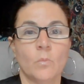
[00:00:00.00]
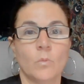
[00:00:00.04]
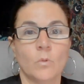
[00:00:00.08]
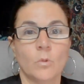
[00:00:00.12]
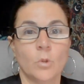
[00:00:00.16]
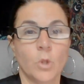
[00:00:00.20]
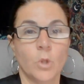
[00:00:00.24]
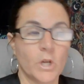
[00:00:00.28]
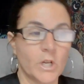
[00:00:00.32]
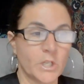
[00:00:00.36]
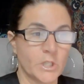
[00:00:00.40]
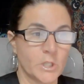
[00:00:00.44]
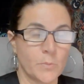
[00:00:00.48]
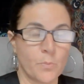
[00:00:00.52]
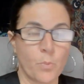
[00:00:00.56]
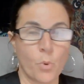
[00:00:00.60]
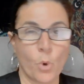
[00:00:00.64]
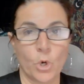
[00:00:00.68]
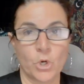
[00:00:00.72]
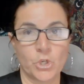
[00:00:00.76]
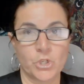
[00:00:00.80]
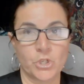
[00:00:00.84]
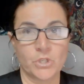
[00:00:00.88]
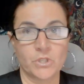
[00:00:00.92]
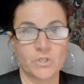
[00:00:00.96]
look at the
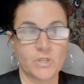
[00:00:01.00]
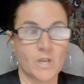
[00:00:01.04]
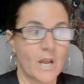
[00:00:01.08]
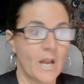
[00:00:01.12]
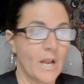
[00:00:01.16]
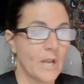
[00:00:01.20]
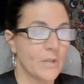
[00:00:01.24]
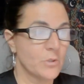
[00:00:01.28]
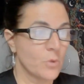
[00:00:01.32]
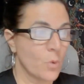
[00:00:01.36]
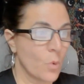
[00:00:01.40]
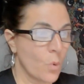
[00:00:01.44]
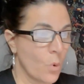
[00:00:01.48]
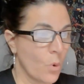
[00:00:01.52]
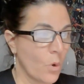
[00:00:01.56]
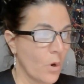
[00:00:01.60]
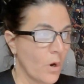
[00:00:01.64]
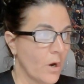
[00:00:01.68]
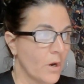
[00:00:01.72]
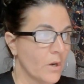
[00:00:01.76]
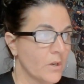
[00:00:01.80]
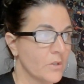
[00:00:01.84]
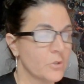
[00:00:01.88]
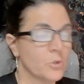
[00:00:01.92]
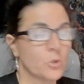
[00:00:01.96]
portion size,
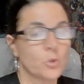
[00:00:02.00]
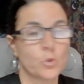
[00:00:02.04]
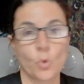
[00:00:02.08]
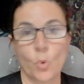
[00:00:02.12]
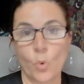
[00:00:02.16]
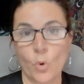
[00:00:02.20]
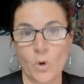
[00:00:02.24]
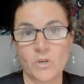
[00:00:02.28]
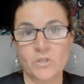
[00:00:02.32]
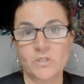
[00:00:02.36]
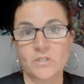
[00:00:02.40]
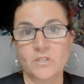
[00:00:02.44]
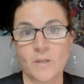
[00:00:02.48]
or source